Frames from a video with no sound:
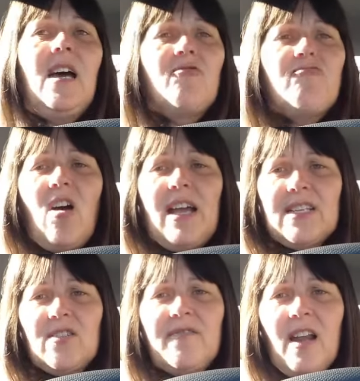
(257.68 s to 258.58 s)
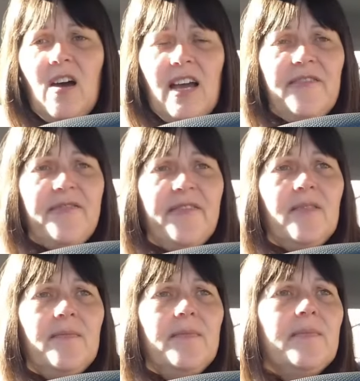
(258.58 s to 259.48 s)
a right of life
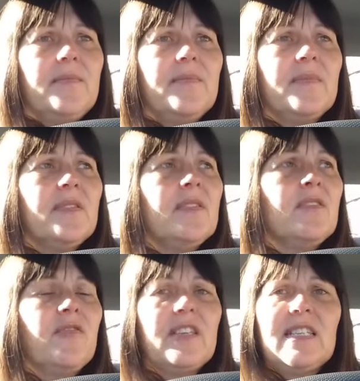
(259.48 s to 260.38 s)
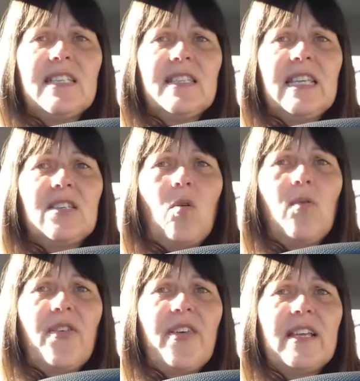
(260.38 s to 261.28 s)
that this is these are
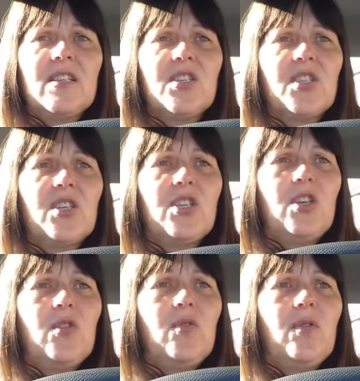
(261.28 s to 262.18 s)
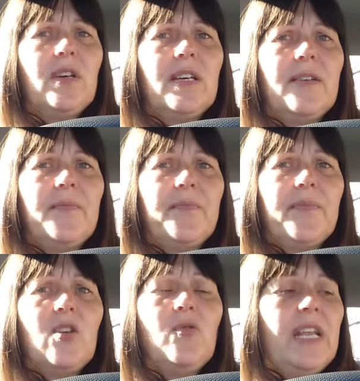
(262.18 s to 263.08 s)
all things that you
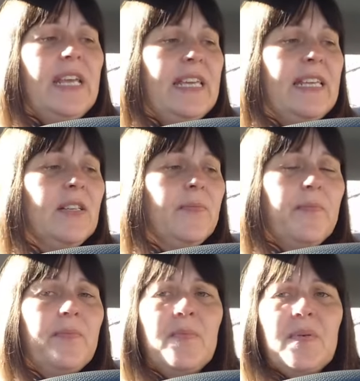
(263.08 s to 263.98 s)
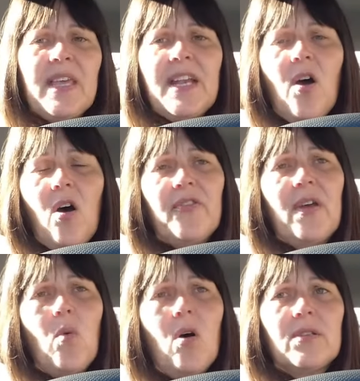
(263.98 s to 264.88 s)
you need but they're not
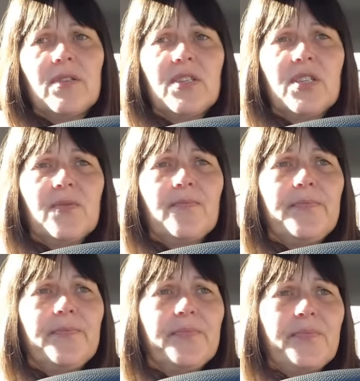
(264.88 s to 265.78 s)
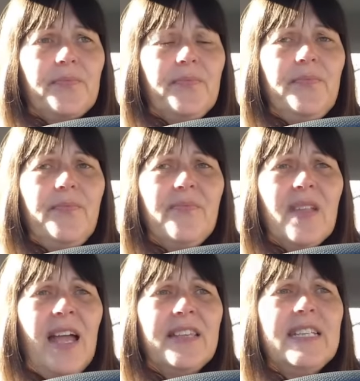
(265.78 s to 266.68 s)
they're wants
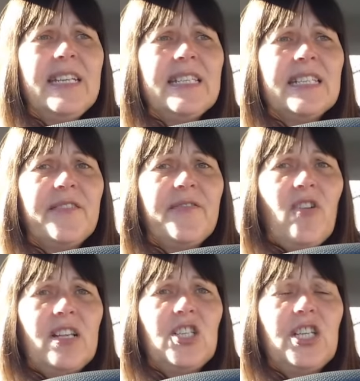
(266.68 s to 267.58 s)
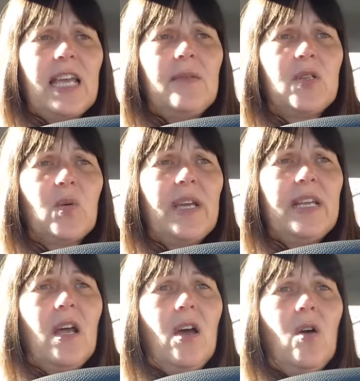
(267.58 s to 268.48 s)
and you need to differentiate
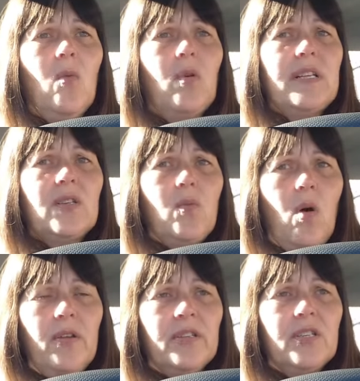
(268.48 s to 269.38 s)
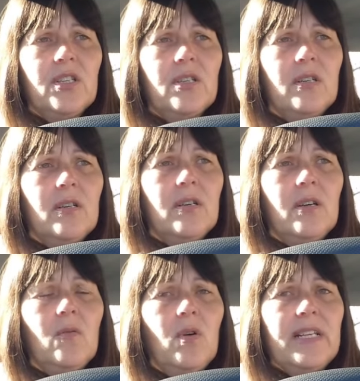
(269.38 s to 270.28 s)
between what is a want?
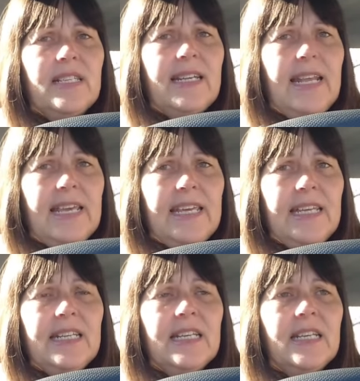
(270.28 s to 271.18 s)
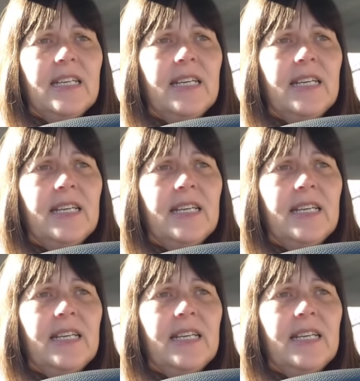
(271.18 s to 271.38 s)
What is a need?